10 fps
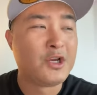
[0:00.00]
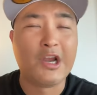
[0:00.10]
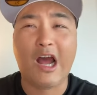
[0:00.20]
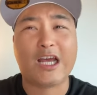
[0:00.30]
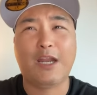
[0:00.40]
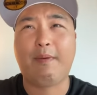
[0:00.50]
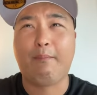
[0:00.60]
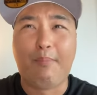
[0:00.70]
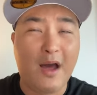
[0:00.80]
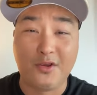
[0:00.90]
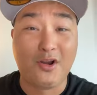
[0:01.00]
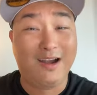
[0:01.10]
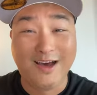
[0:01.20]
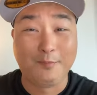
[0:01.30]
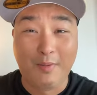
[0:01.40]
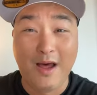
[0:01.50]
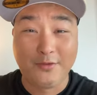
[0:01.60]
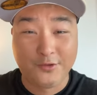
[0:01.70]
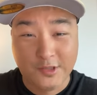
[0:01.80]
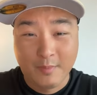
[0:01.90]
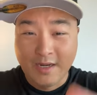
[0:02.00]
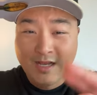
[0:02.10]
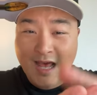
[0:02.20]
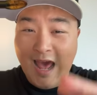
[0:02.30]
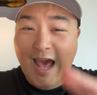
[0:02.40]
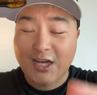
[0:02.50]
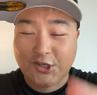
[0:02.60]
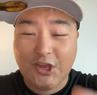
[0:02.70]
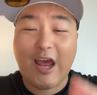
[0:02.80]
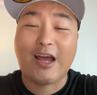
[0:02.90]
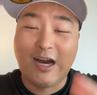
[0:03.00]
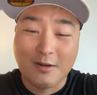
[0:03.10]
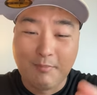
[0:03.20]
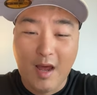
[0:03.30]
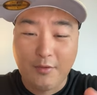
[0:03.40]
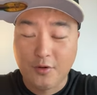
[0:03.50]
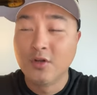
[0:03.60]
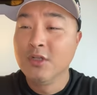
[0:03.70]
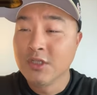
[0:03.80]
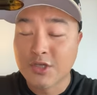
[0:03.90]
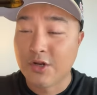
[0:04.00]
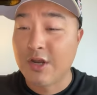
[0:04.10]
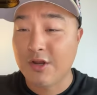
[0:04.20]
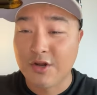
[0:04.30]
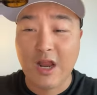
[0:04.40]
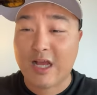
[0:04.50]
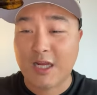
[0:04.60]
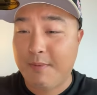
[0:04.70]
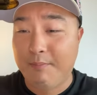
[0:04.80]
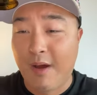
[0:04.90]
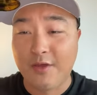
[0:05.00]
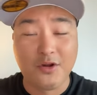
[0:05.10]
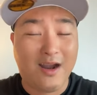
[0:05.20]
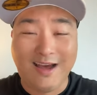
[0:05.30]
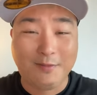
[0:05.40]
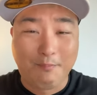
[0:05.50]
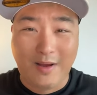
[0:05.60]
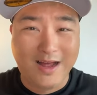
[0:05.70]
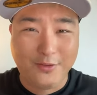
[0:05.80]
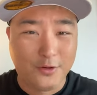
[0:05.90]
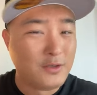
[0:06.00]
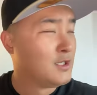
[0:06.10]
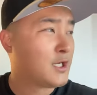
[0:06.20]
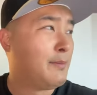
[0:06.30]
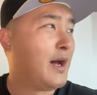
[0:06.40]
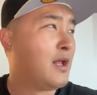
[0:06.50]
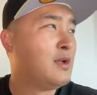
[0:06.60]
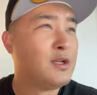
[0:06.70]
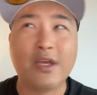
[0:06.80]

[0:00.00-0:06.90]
You're not going to be, bo- you're unbothered. Someone hashtag unbothered. You're, you're not going to be You're unbothered. Come on.